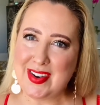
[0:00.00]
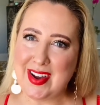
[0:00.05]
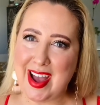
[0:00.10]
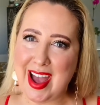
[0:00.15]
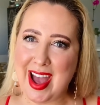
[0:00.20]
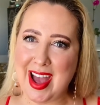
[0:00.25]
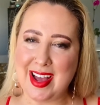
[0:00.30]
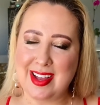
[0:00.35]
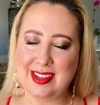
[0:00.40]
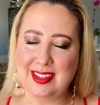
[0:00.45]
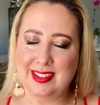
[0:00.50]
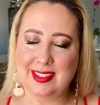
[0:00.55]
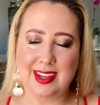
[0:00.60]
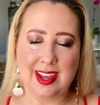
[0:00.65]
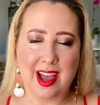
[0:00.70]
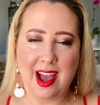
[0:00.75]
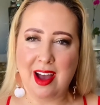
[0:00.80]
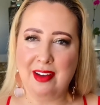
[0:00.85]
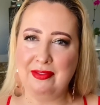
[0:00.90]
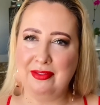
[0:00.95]
and
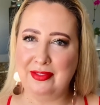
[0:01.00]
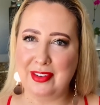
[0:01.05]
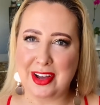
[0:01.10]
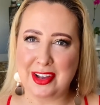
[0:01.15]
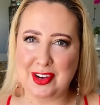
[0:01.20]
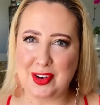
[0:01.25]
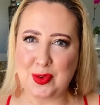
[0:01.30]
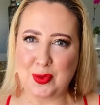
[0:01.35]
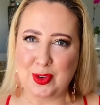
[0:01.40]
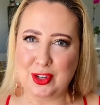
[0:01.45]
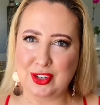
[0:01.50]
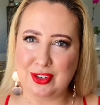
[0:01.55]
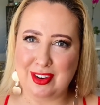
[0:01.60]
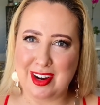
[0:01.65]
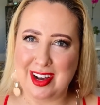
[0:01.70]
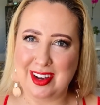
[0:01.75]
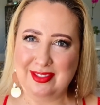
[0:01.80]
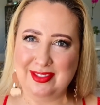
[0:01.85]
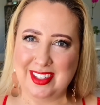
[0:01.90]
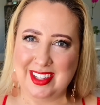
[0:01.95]
have fun
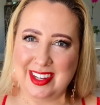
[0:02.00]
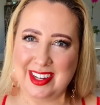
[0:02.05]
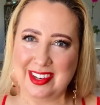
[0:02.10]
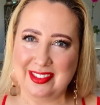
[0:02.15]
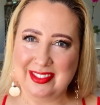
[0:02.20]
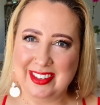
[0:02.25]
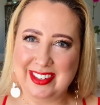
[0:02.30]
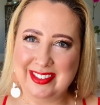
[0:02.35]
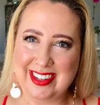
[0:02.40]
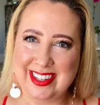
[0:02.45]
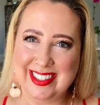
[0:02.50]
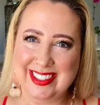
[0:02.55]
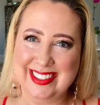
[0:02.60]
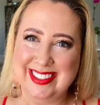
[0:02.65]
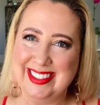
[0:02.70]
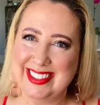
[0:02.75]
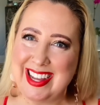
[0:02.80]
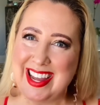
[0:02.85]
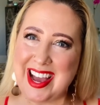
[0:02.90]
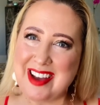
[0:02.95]
wishcrafting, everyone.
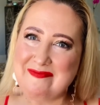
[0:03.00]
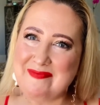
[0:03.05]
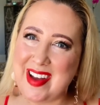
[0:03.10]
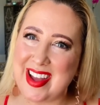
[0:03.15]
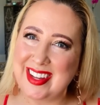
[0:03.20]
See ya, bye.